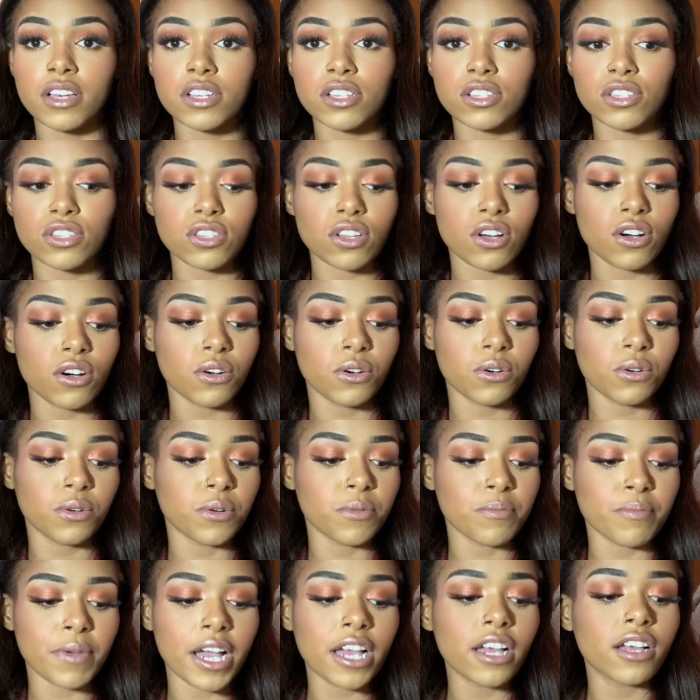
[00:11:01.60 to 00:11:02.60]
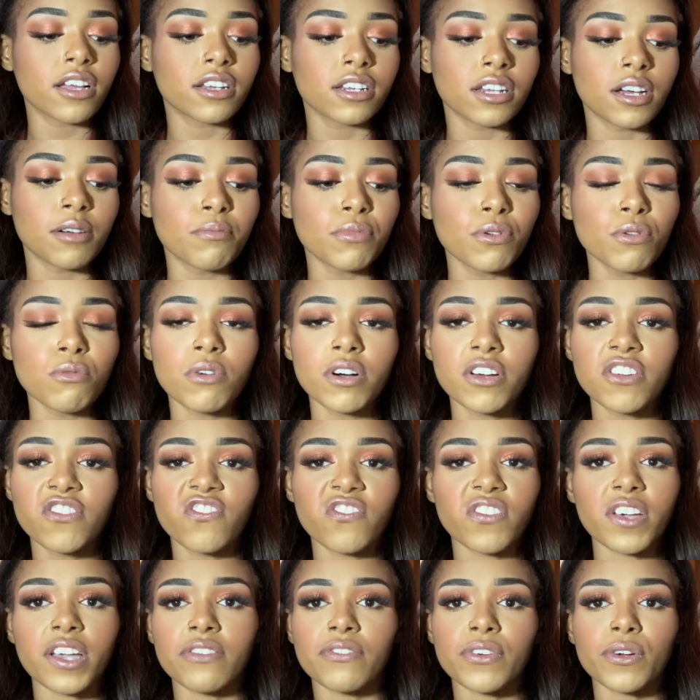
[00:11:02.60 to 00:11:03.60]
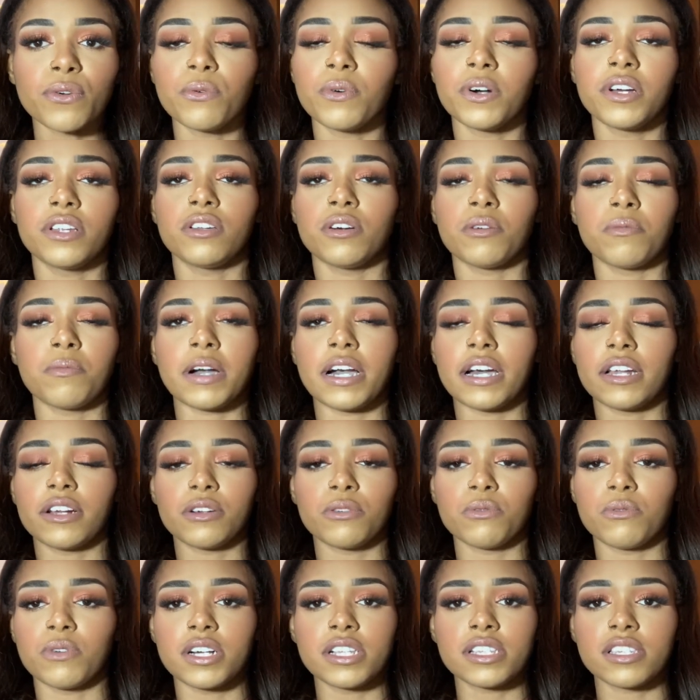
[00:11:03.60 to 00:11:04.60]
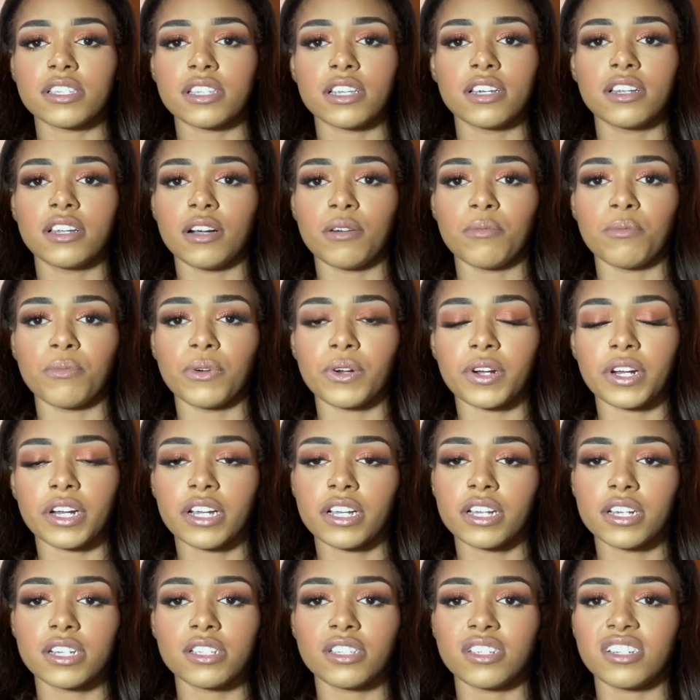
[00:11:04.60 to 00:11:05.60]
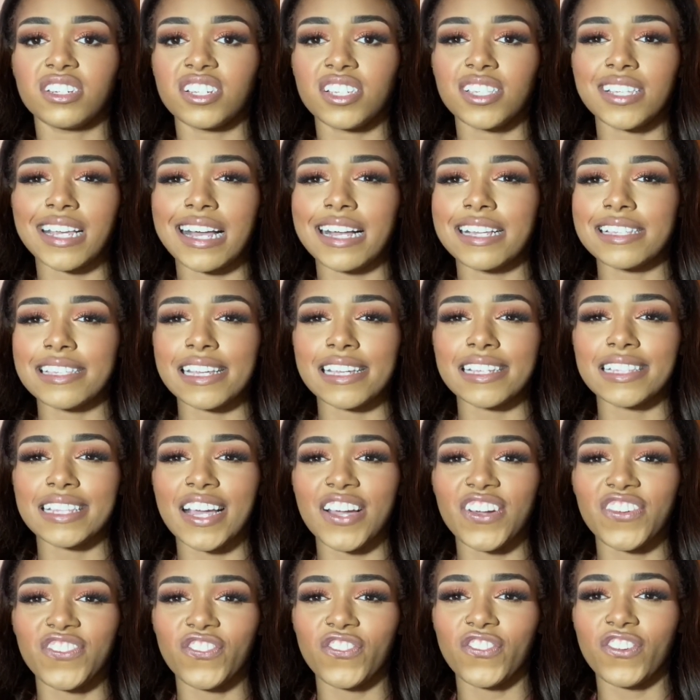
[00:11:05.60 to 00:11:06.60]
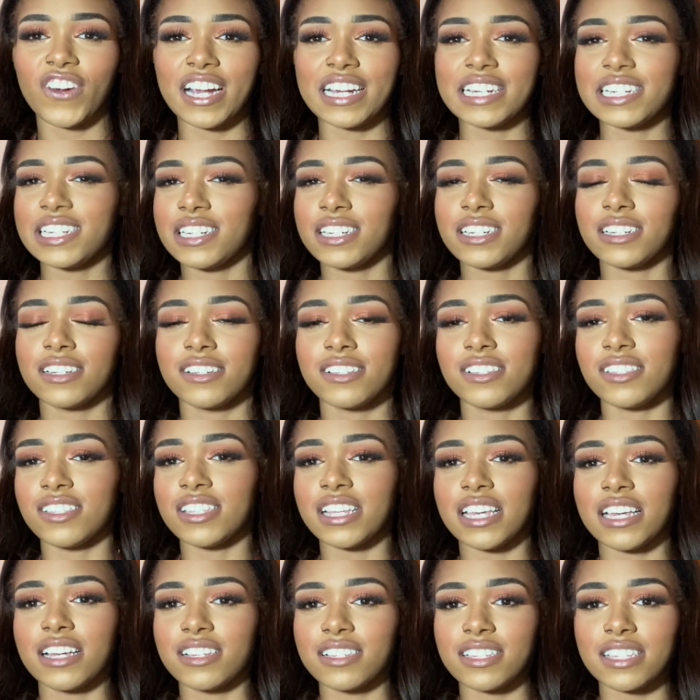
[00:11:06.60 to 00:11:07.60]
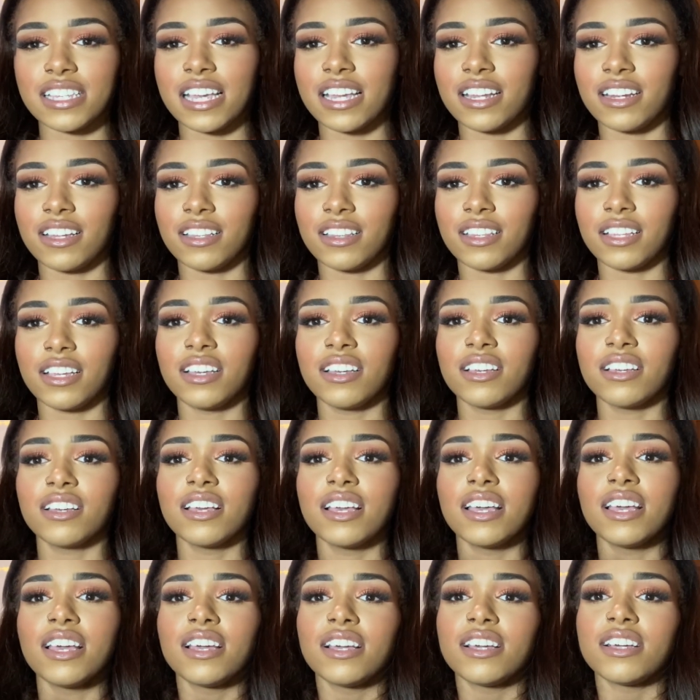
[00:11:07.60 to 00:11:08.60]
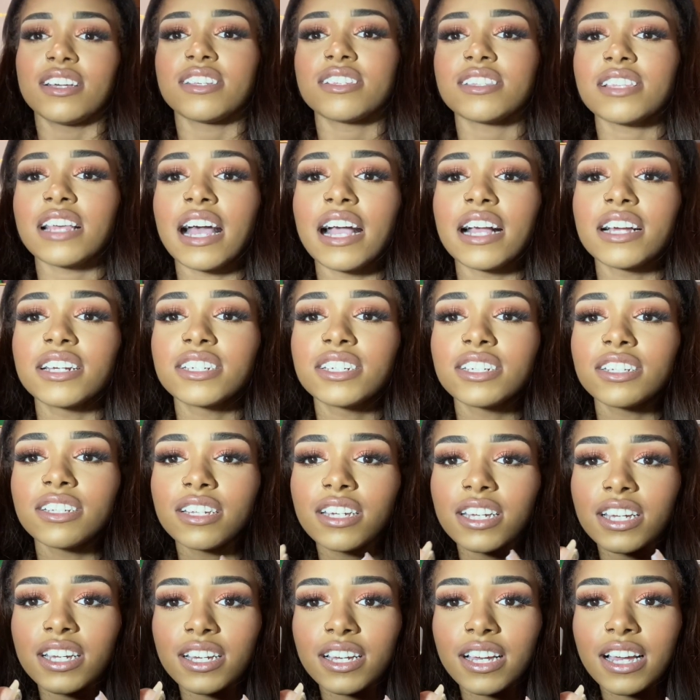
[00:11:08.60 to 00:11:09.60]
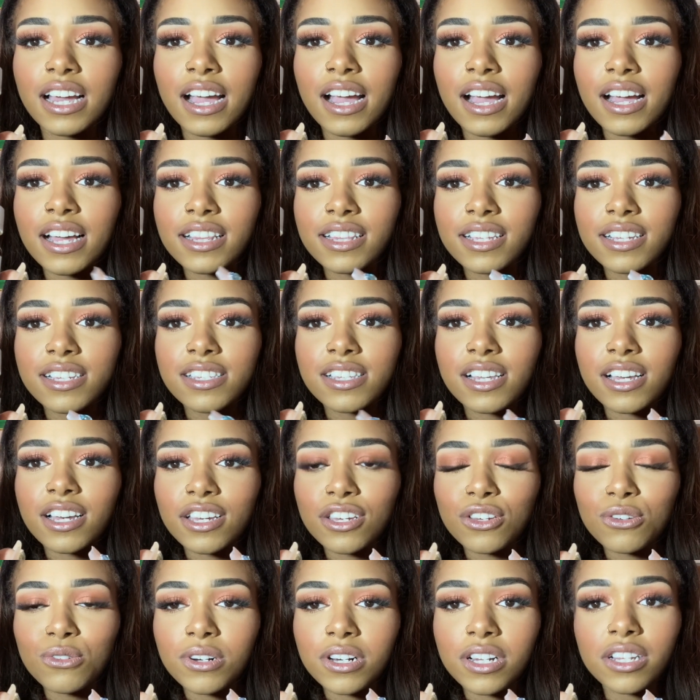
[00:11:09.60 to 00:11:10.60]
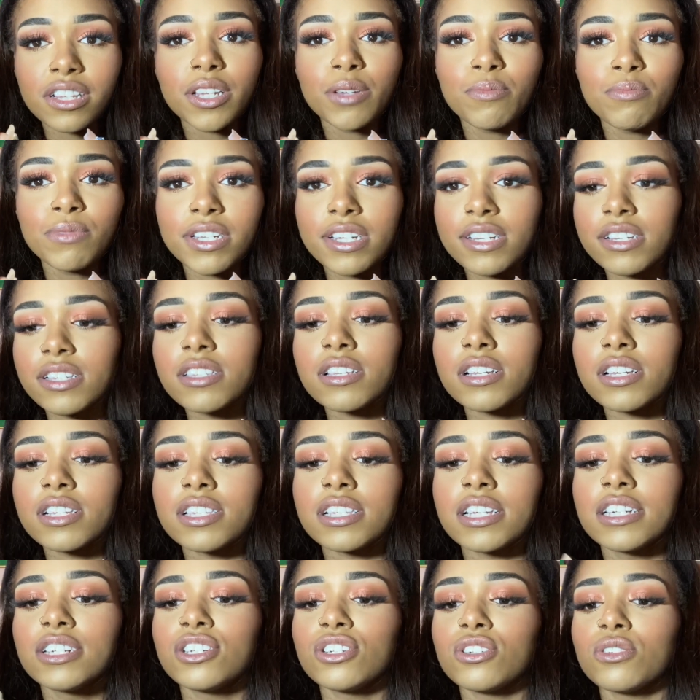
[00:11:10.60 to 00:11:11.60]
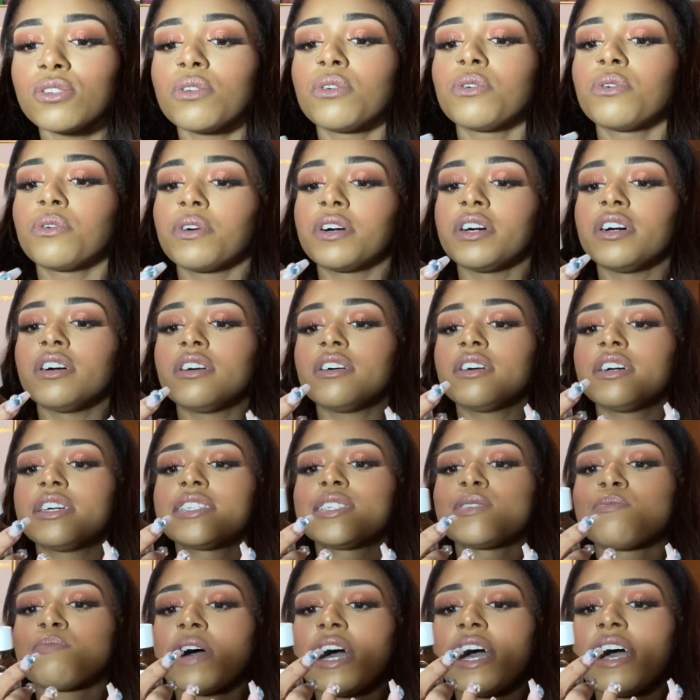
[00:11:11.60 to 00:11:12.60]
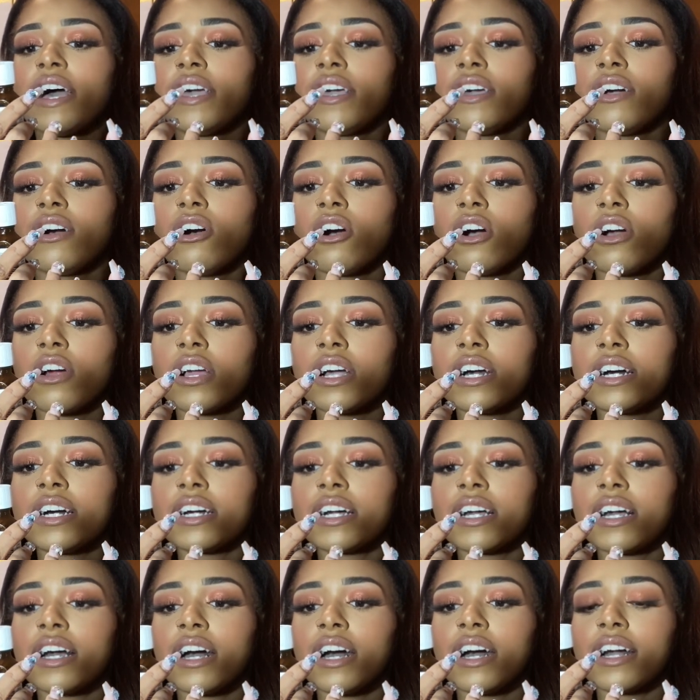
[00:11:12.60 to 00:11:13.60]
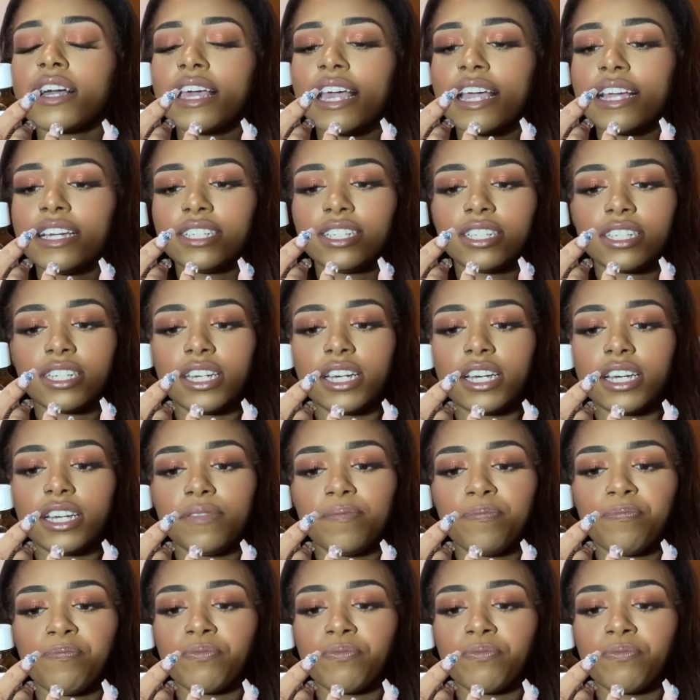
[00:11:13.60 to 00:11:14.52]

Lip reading: So my number one favorite one, no matter what scent I'm wearing, because it just adds like that fresh zing to anything, is actually this Eucalyptus essential oil. It's by Aura Acacia,